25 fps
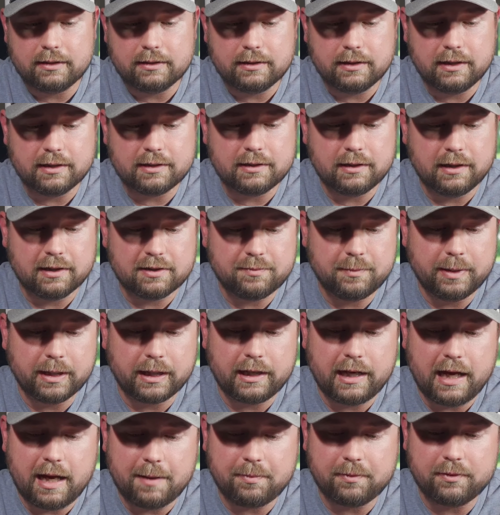Let's make
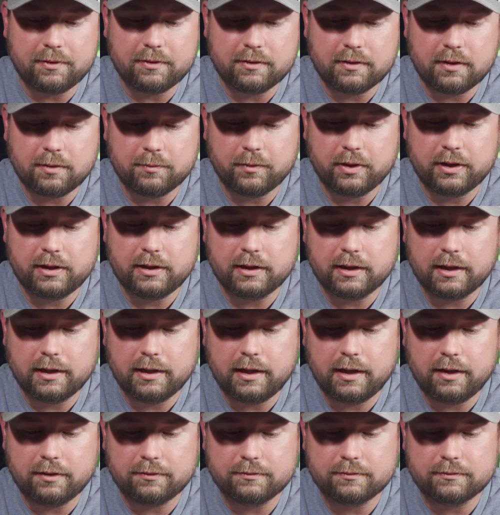it happen. I'm ready to get
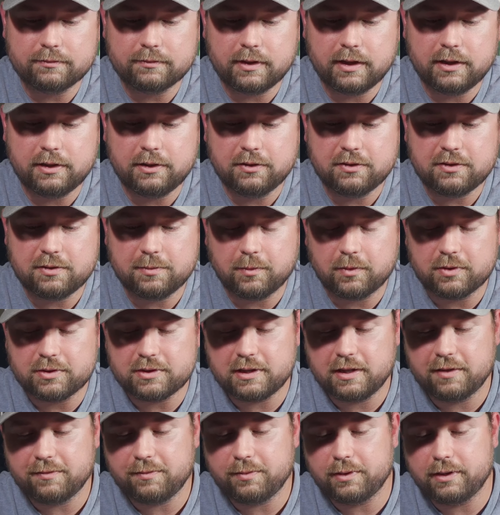out and do some more
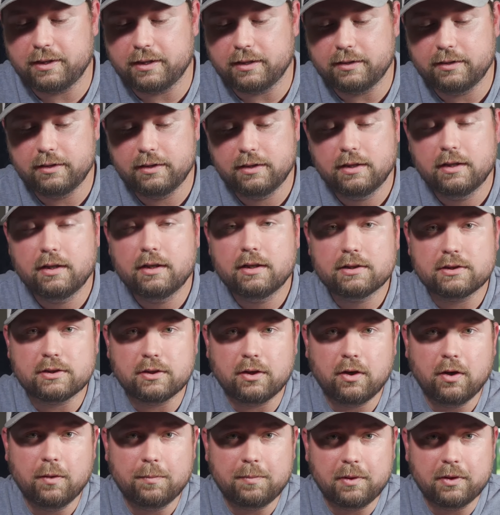stuff with it. So
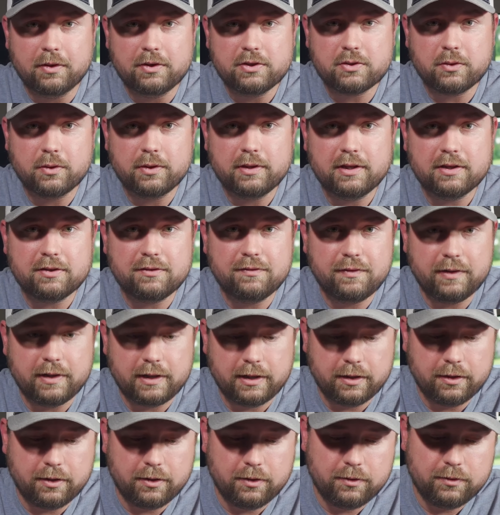I hope you enjoyed this
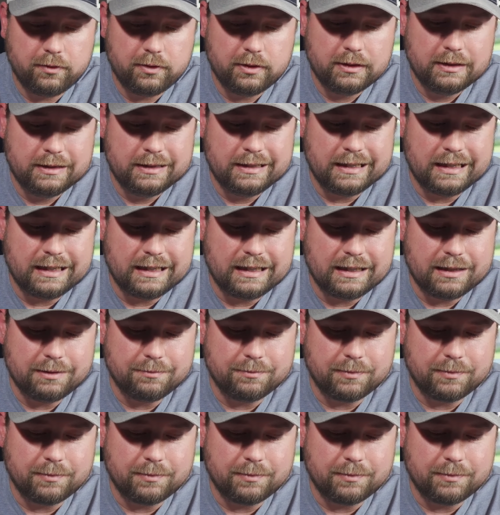video. I